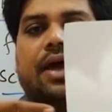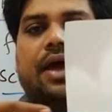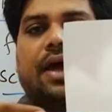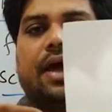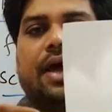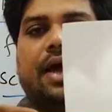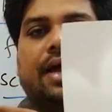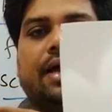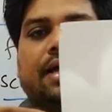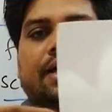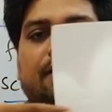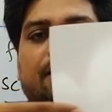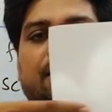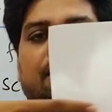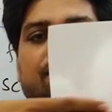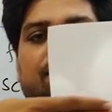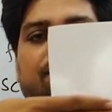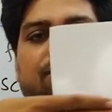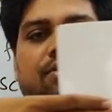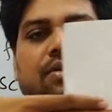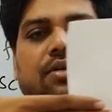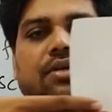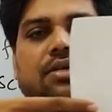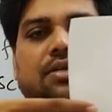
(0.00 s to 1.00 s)
and if
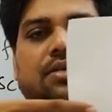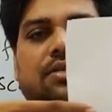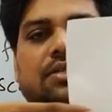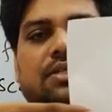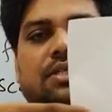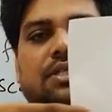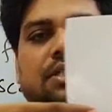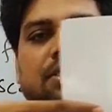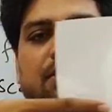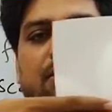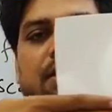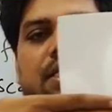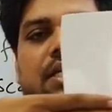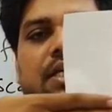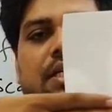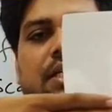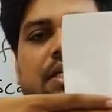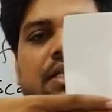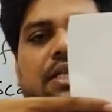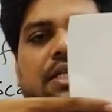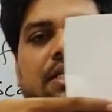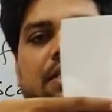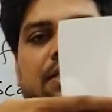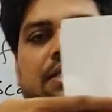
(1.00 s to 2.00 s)
you see in
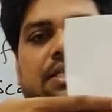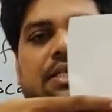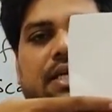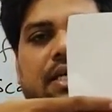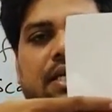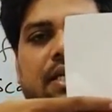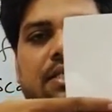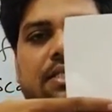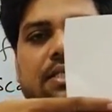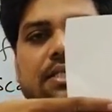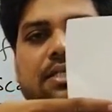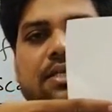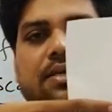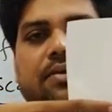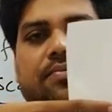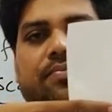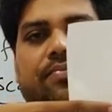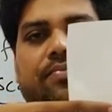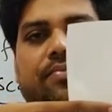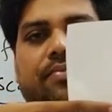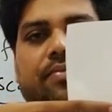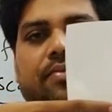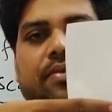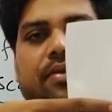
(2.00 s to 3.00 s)
this case,
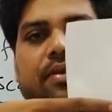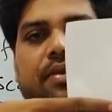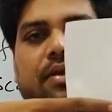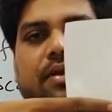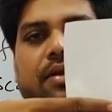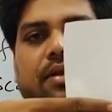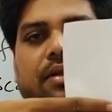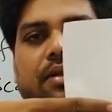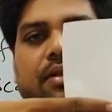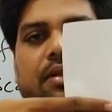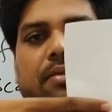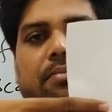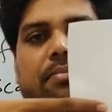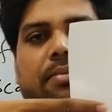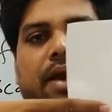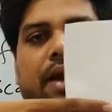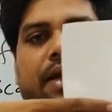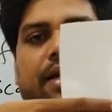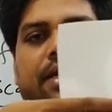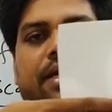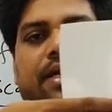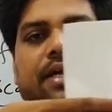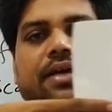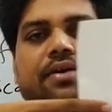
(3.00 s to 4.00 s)
the
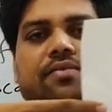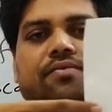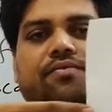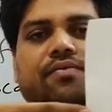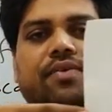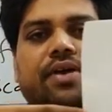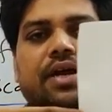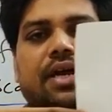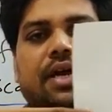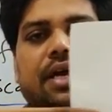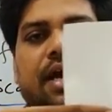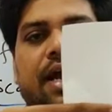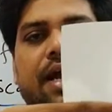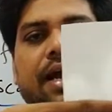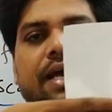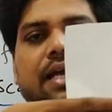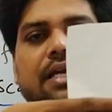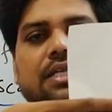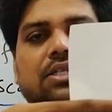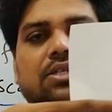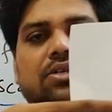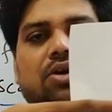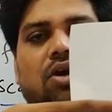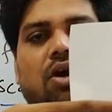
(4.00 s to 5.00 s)
magnetic field
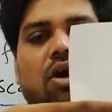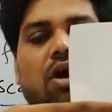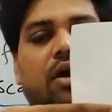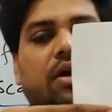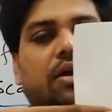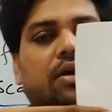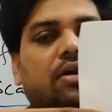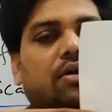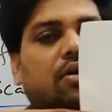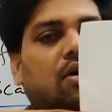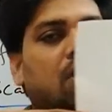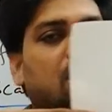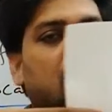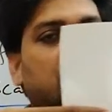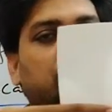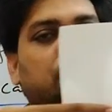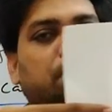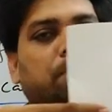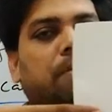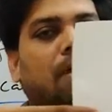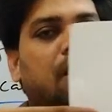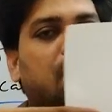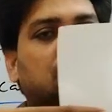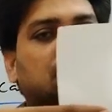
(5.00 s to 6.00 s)
lines are not
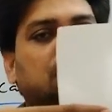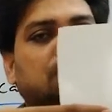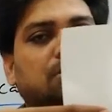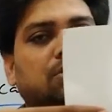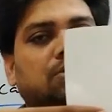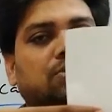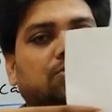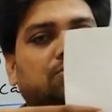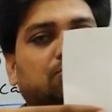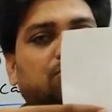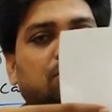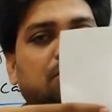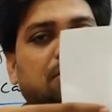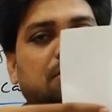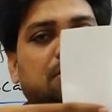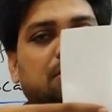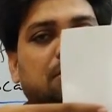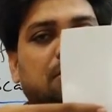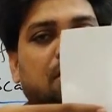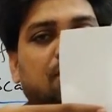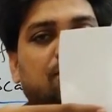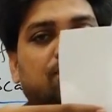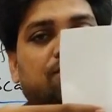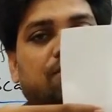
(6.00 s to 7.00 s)
passing through this
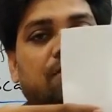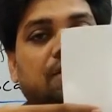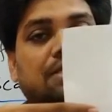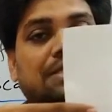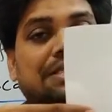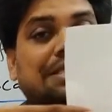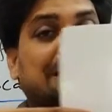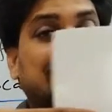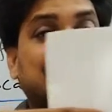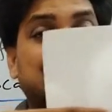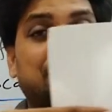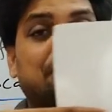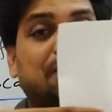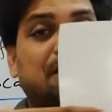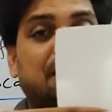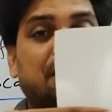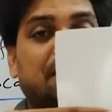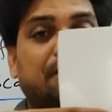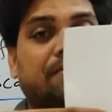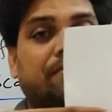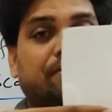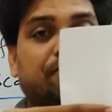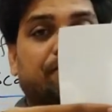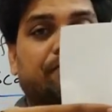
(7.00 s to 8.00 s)
surface normally.
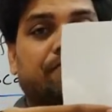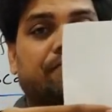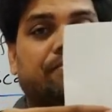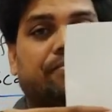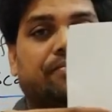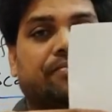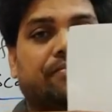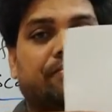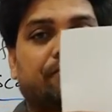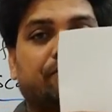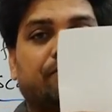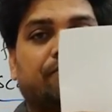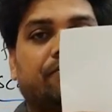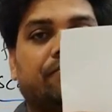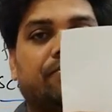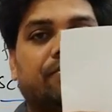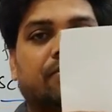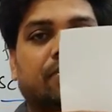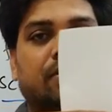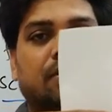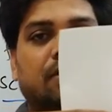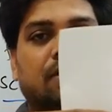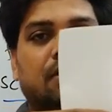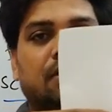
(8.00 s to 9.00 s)

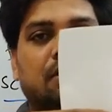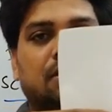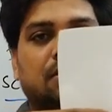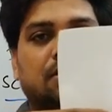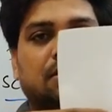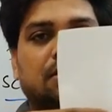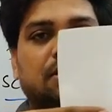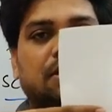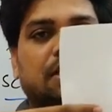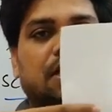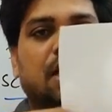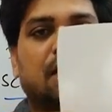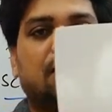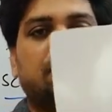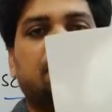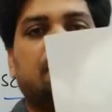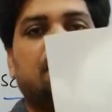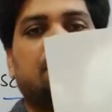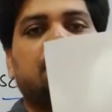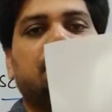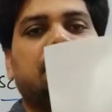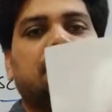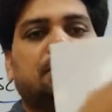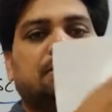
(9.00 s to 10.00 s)
See, normal
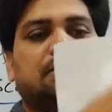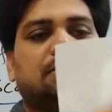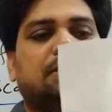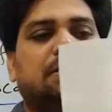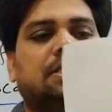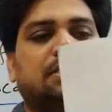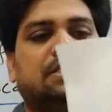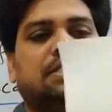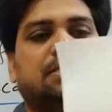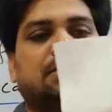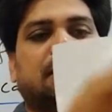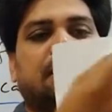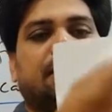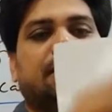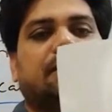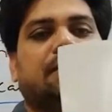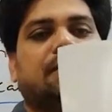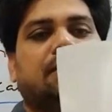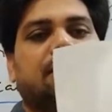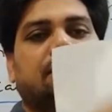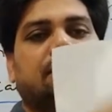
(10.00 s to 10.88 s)
means this side